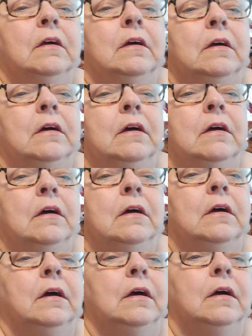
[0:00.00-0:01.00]

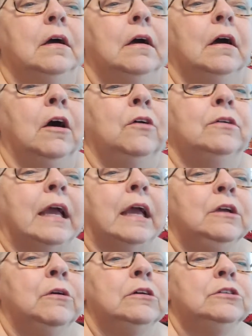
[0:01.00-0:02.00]
Okay,
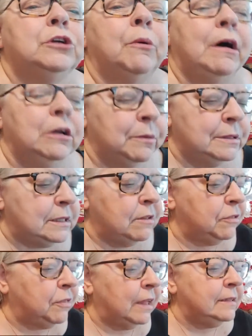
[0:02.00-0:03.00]
you Joelle, you want to see
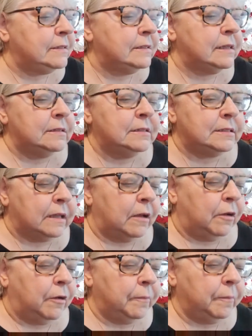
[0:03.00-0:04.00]
the things that didn't
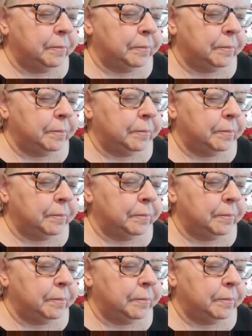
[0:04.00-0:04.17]
sell?